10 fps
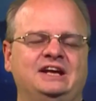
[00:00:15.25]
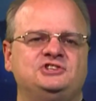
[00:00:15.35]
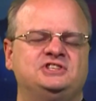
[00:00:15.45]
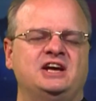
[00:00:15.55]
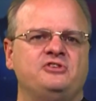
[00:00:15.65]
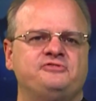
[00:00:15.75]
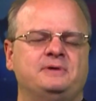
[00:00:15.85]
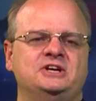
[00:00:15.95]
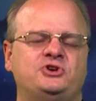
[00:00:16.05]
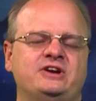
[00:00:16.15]
itself,
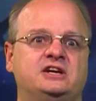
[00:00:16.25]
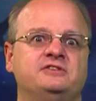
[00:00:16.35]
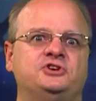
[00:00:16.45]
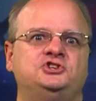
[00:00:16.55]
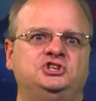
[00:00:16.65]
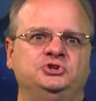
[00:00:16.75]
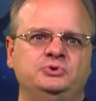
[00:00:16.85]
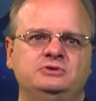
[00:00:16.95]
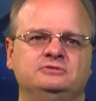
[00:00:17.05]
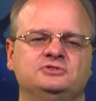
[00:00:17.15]
might try to convert
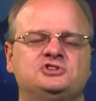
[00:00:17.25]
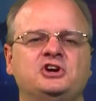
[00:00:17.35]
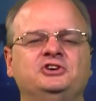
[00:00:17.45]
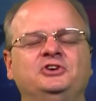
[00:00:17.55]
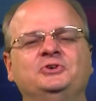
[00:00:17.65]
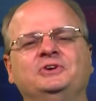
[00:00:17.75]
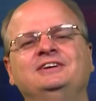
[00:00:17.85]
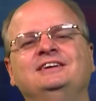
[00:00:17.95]
you. So